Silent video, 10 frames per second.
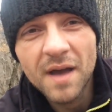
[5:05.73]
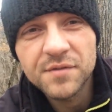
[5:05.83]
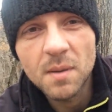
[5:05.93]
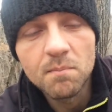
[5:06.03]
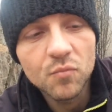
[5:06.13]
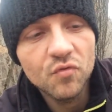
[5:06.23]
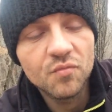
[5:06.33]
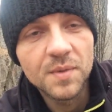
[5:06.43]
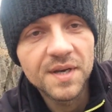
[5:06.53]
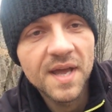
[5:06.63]
some
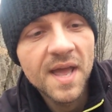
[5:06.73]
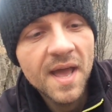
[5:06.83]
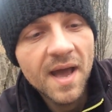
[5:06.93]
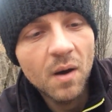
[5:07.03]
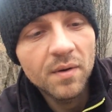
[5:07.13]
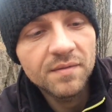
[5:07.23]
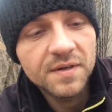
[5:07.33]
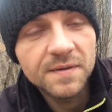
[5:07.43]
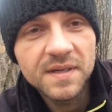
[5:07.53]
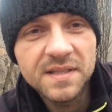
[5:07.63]
movement.
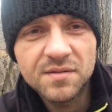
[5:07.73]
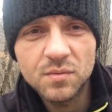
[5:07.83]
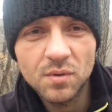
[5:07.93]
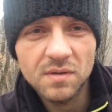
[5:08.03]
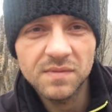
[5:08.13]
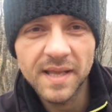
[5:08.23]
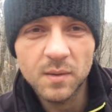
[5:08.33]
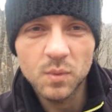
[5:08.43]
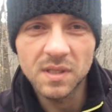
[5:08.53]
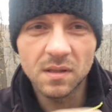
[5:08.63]
However, it's sort of
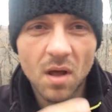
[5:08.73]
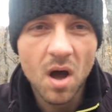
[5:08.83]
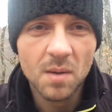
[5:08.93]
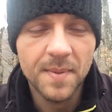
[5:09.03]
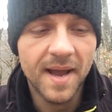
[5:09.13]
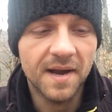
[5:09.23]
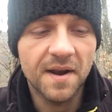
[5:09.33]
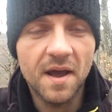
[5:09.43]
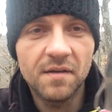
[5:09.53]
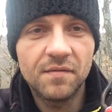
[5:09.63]
like with a lockback
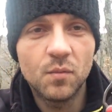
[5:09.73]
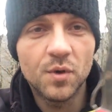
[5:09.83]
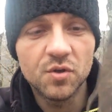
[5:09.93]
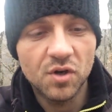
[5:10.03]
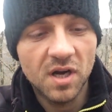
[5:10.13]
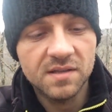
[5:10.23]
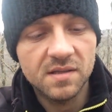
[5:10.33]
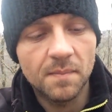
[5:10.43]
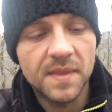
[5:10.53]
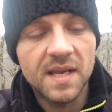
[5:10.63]
knife. When you cut
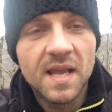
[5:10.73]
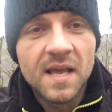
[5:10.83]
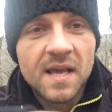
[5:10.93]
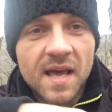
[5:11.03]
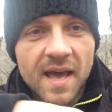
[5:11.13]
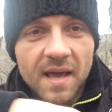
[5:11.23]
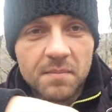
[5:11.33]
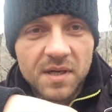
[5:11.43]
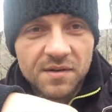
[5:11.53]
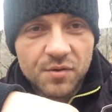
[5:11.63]
something, and
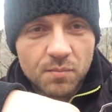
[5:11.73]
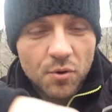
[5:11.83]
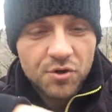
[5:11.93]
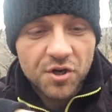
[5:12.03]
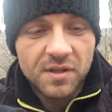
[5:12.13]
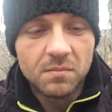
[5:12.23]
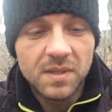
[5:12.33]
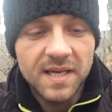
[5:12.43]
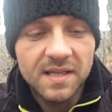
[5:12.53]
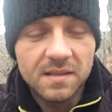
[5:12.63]
because you're pushing on the
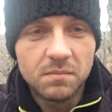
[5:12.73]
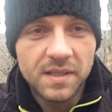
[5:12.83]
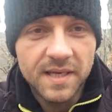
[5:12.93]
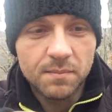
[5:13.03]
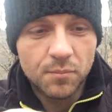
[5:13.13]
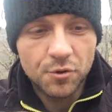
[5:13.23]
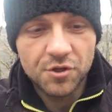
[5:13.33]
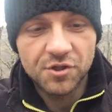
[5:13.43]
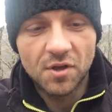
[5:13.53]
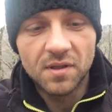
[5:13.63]
blade
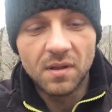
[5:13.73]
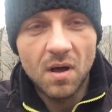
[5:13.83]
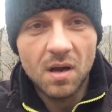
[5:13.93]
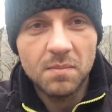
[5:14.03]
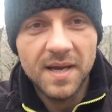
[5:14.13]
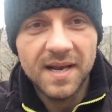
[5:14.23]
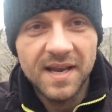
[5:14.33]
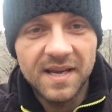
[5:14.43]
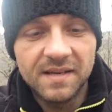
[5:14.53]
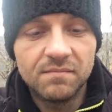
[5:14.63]
pushes on the lockback,
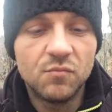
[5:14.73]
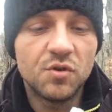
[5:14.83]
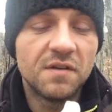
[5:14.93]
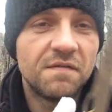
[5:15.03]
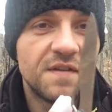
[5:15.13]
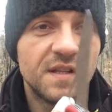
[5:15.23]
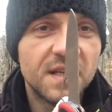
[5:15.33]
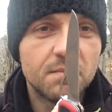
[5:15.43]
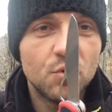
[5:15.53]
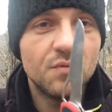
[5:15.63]
and you can feel
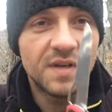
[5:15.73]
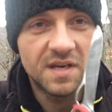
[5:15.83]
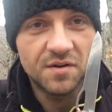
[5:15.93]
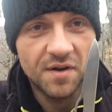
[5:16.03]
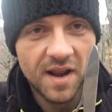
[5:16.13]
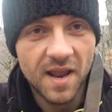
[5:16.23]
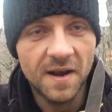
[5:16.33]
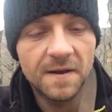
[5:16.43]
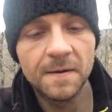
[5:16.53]
it move it in your hand.